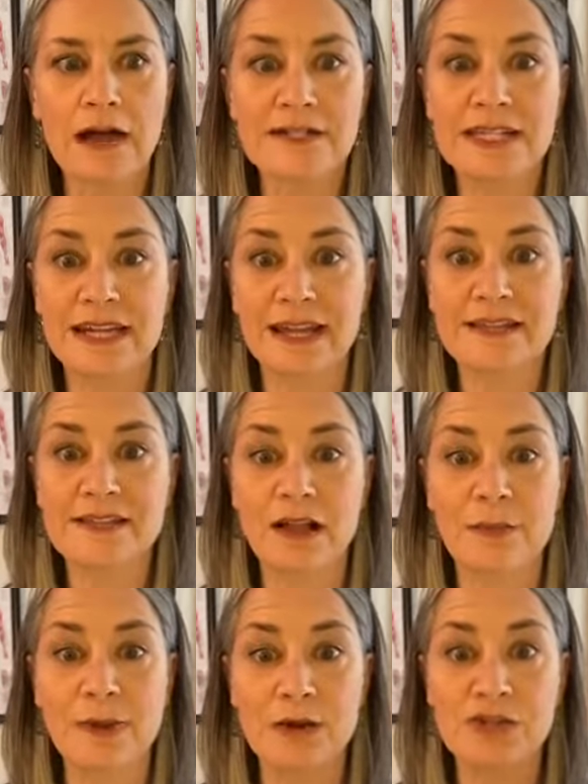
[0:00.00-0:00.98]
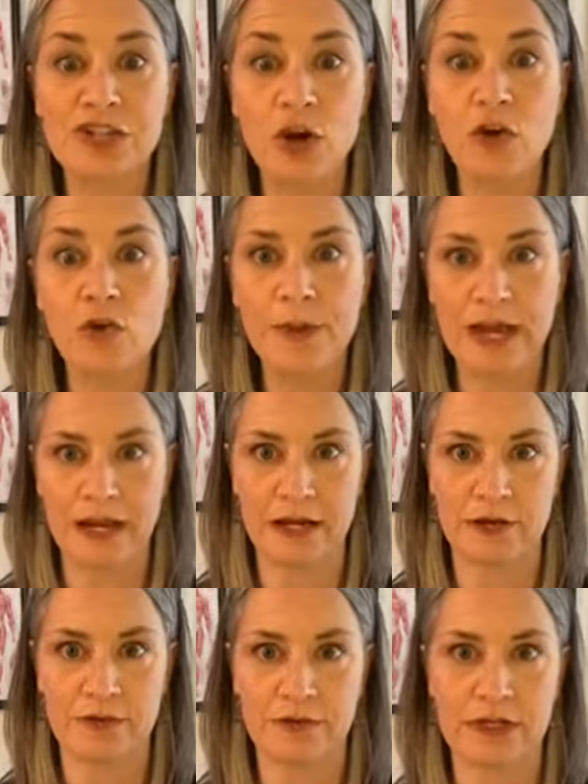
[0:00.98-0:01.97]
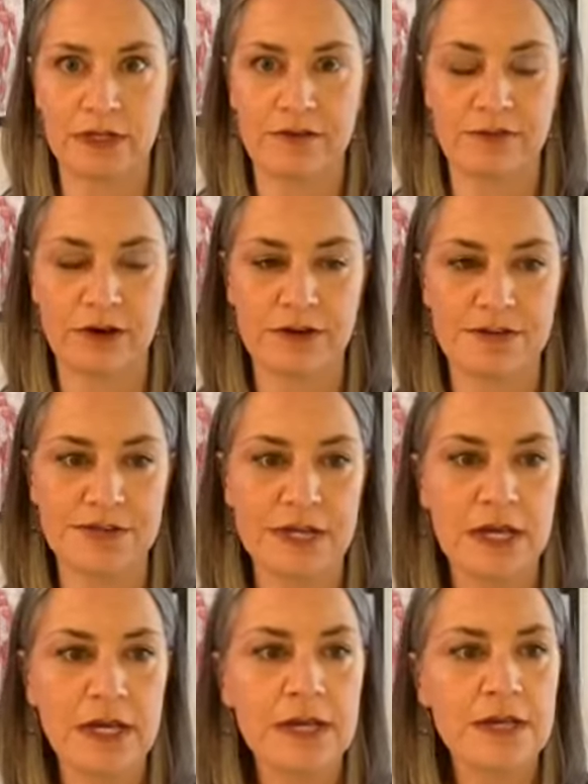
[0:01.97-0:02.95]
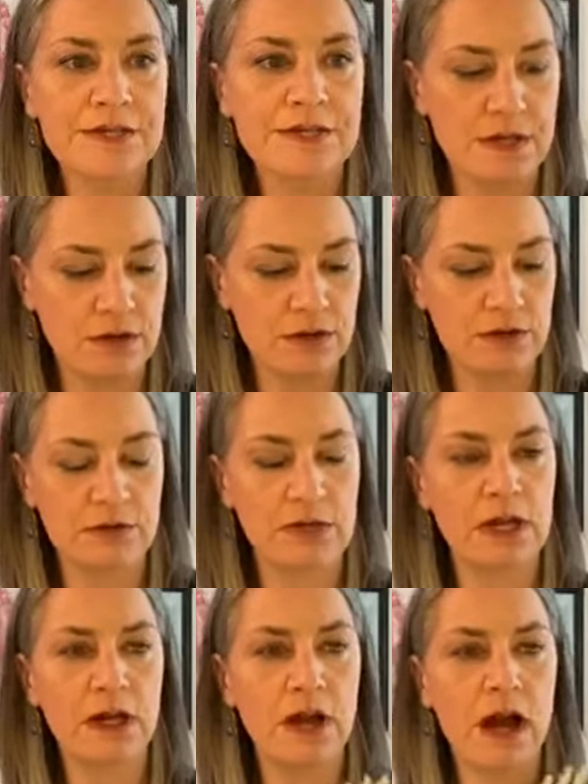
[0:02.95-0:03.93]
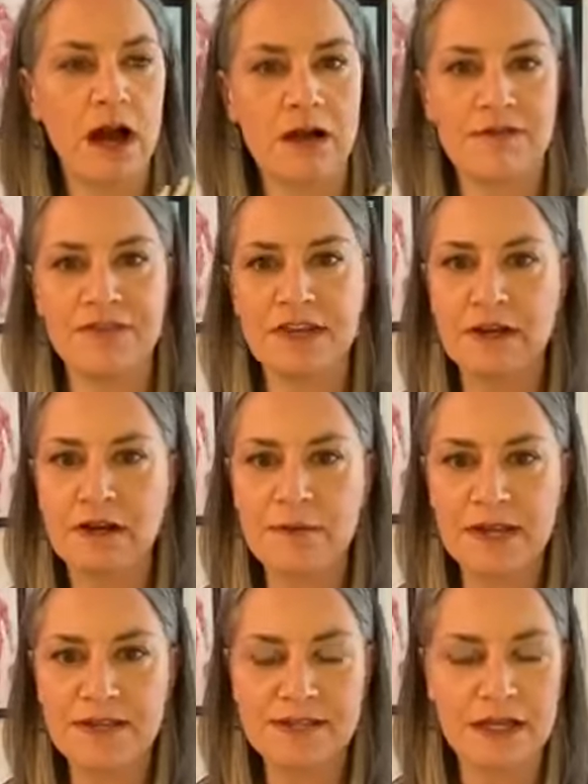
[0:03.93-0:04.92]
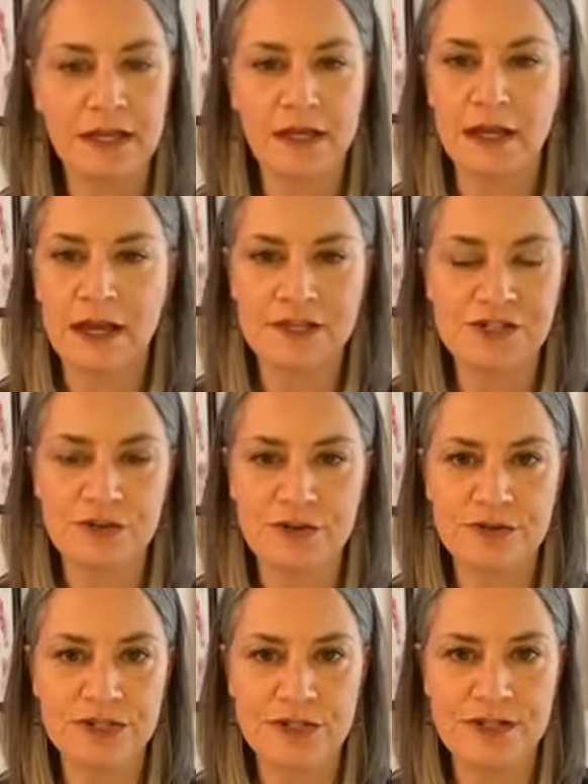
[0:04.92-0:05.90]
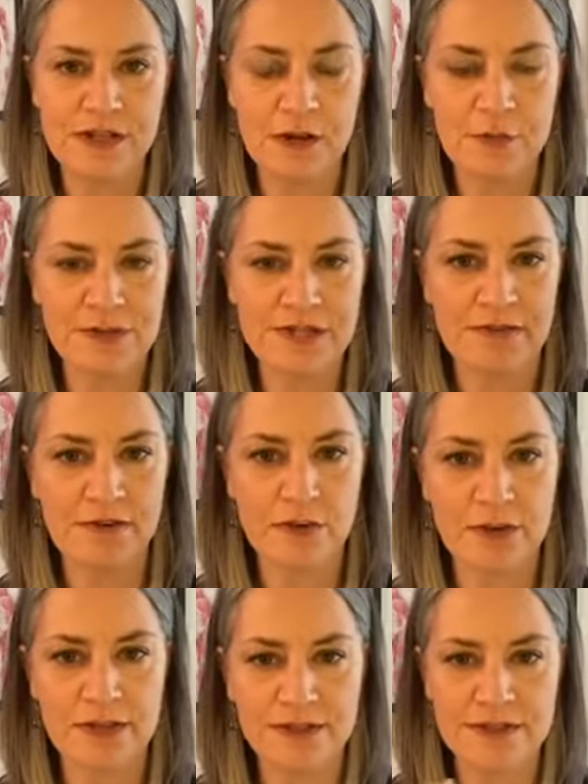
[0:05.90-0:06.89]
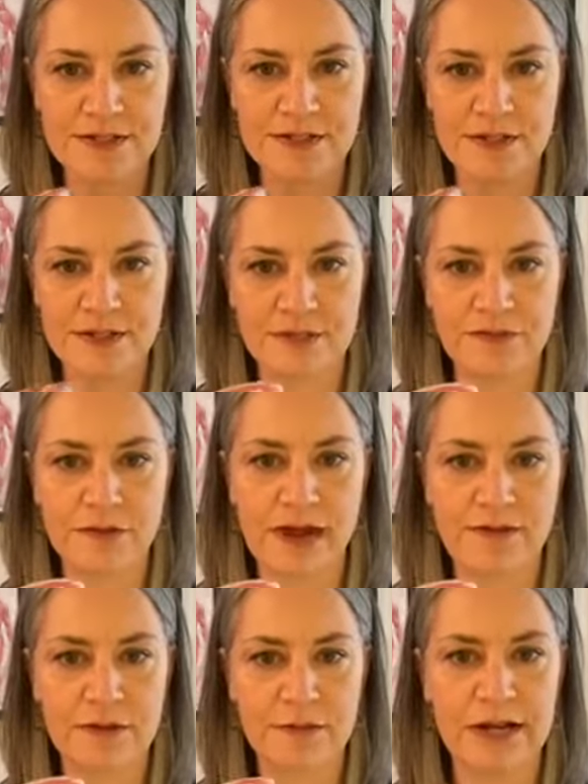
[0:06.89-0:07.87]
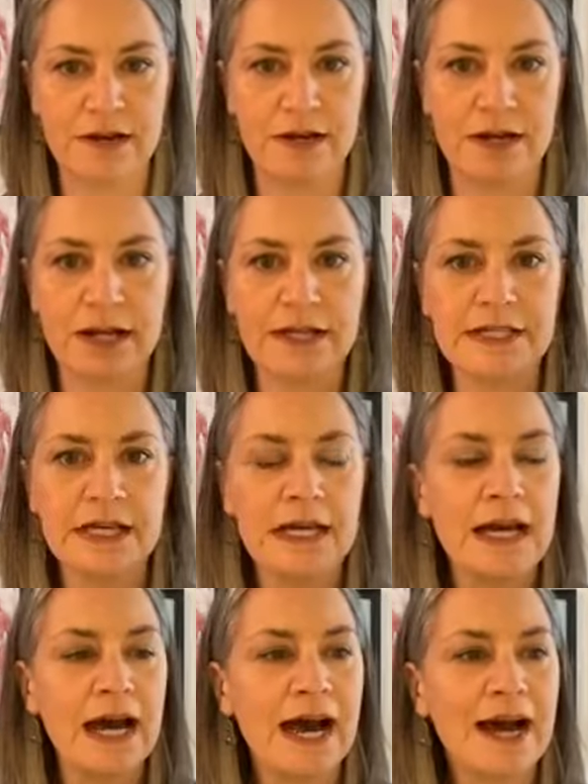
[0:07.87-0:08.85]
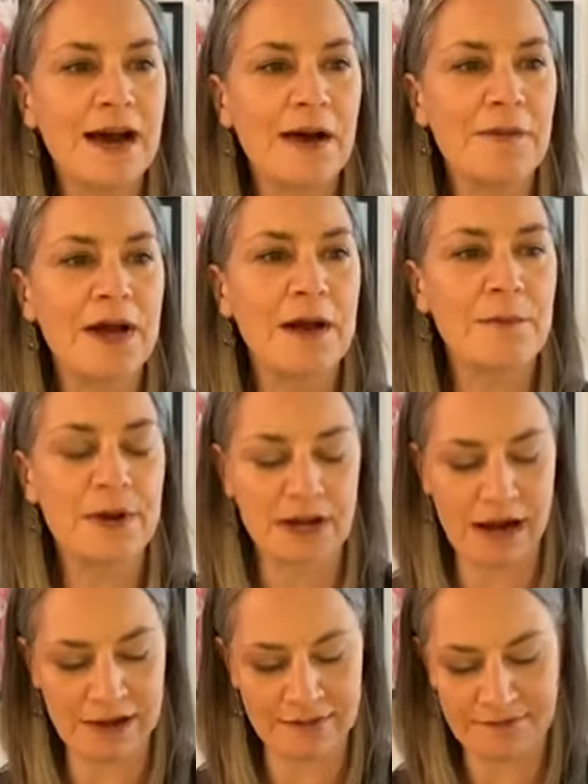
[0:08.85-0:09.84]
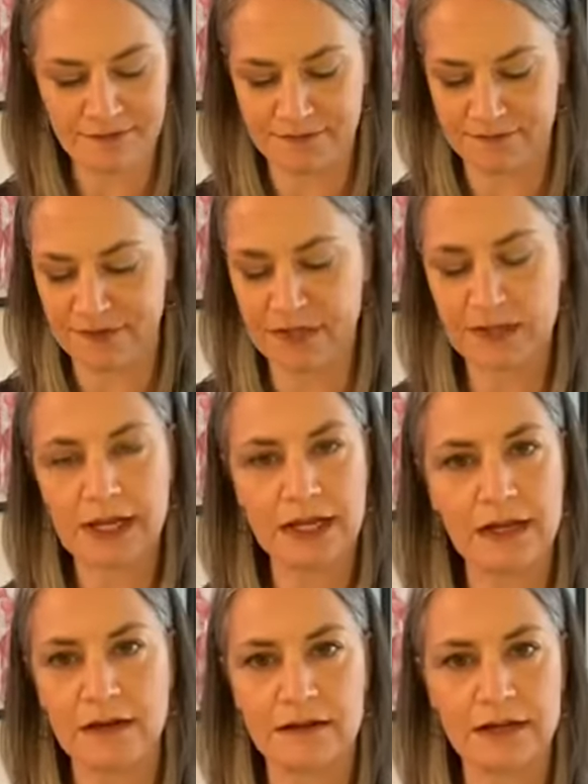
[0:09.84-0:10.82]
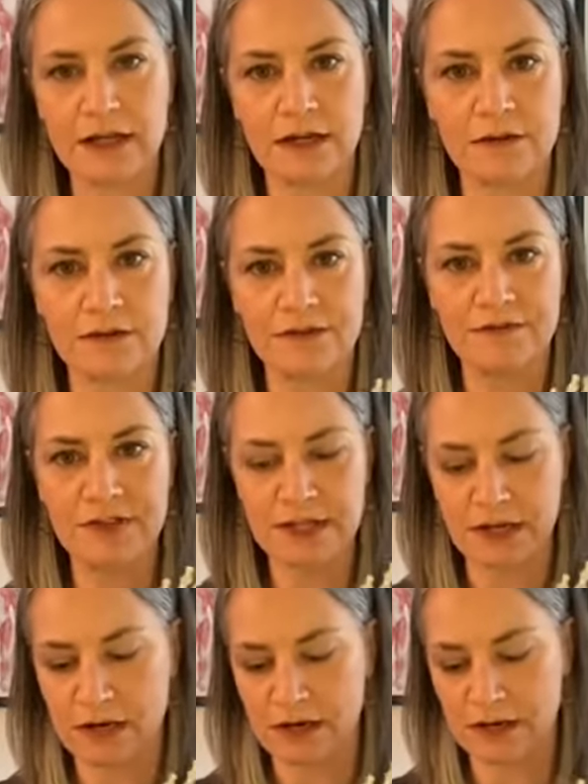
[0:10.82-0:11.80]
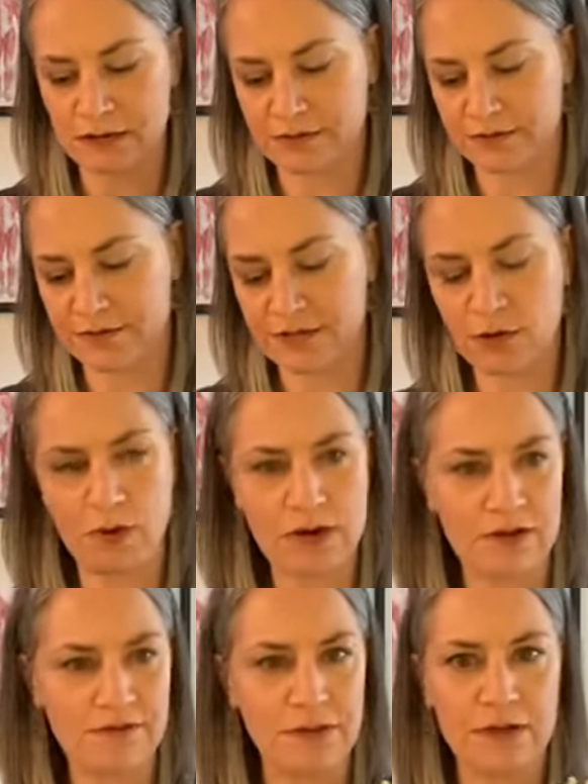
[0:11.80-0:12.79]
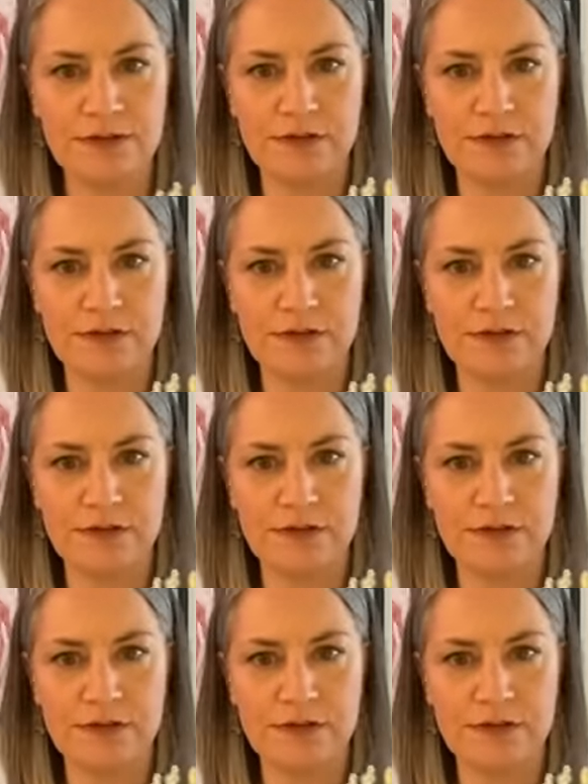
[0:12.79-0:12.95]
Today is all about toe pain relievers. So our feet are amazing. I show you Tootsie almost every week. This is Tootsie if you haven't met her yet. But I feel like, the feet are so wonderful.